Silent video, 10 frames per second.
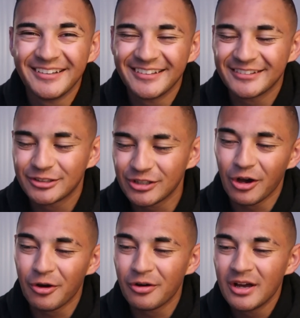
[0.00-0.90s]

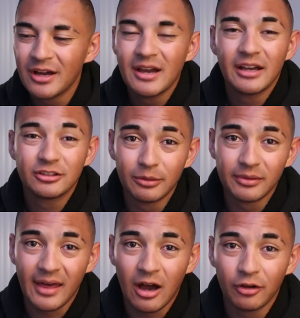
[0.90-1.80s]
So, in terms
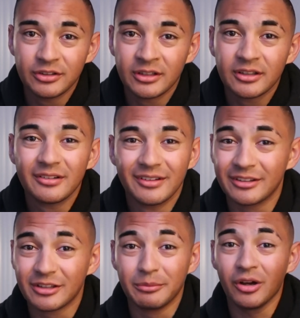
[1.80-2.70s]
of the housing,
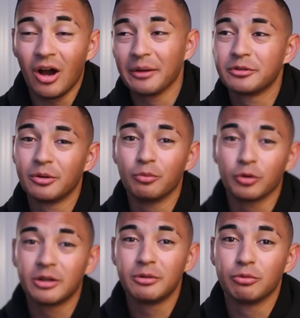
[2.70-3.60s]
it's going to be awesome.
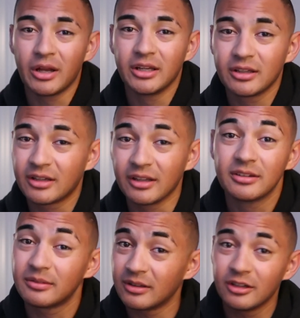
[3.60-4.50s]
We're going to be renting,
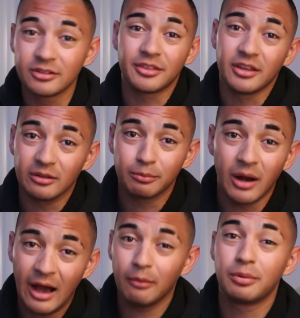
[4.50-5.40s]
because here's the thing.
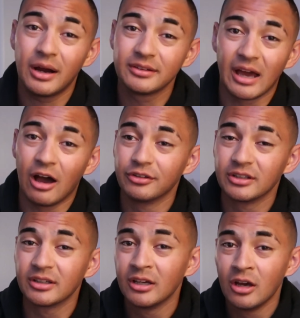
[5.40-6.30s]
Price of
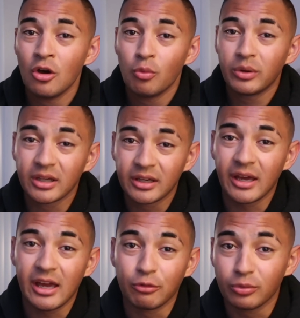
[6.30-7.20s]
housing, we could
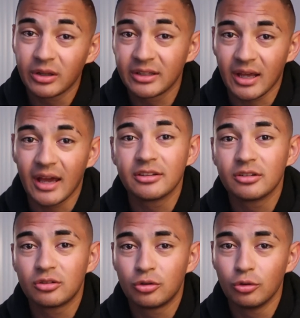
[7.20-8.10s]
get a really
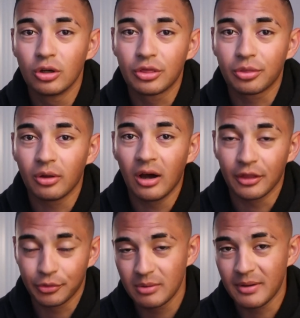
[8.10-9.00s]
nice 2 to
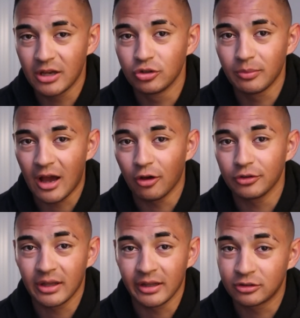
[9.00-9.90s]
3 bedroom
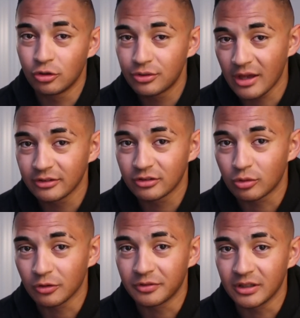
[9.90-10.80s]
house at like 2,000
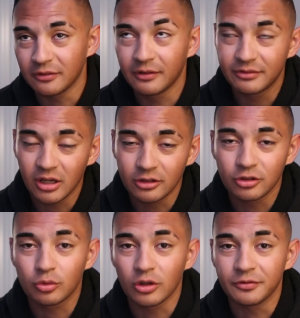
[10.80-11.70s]
square feet, 1,500
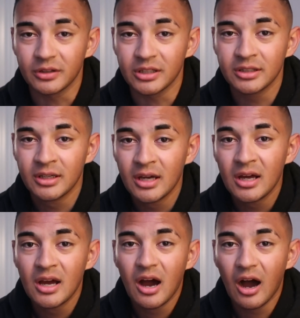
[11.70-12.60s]
square feet,
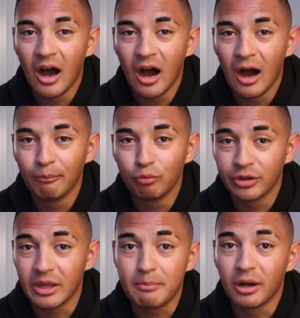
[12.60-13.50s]

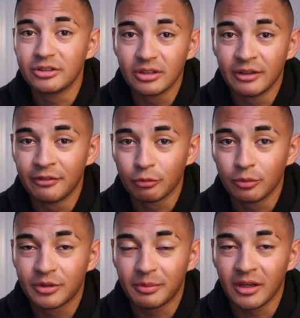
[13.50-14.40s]
with a bunch of living
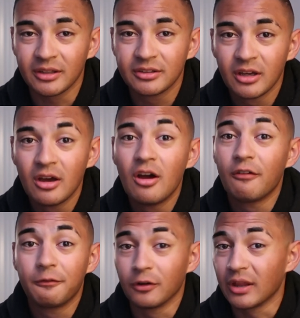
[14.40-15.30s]
room space
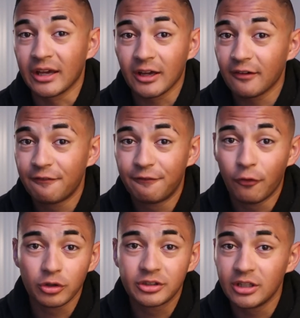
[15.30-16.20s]
for like
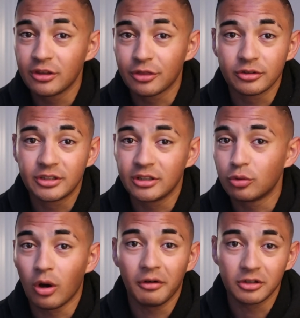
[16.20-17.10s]
$1,400, $1,300,
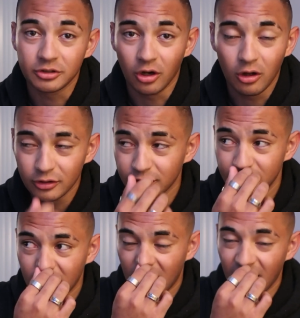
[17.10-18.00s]

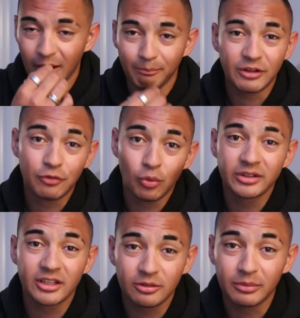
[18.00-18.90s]
$1,200. If we
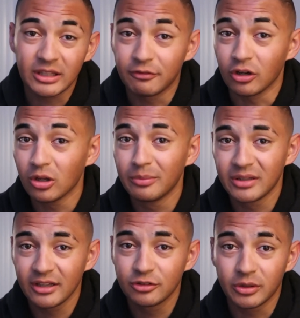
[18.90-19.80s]
want to get something even a little bit
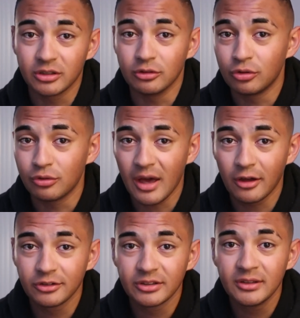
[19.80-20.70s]
nicer, we could do
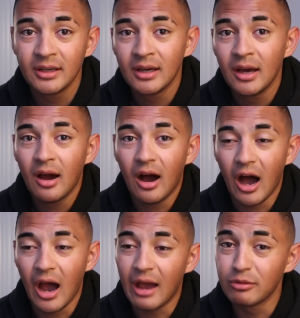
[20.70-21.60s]
2,000.
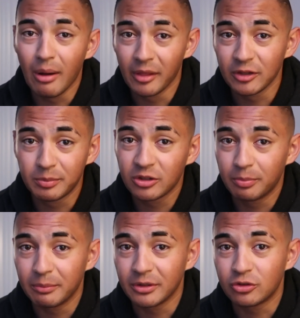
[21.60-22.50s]
And remember, that's being
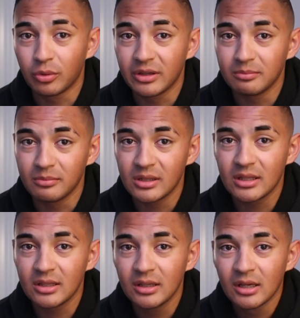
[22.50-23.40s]
split between
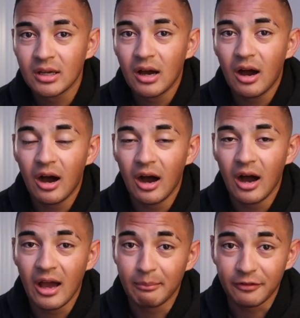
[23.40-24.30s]
me
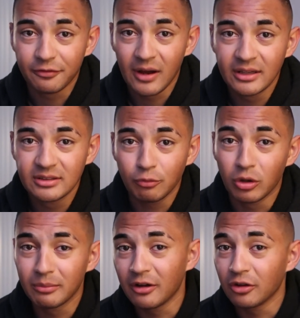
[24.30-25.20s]
and my friend.
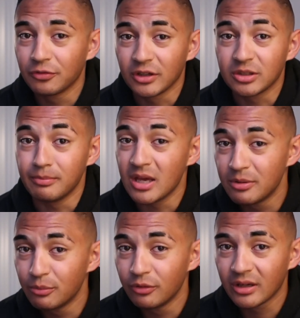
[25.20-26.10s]
One of my other friends may
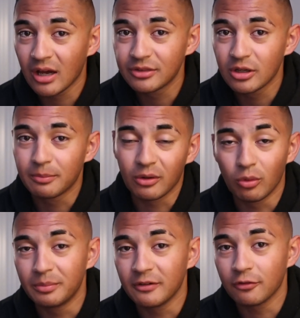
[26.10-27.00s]
be moving out there, but it
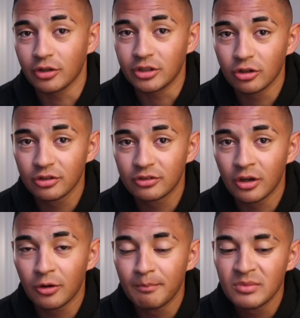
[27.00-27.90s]
won't be for a year or
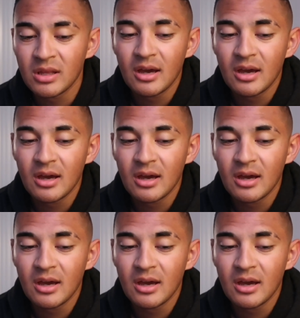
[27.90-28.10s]
so.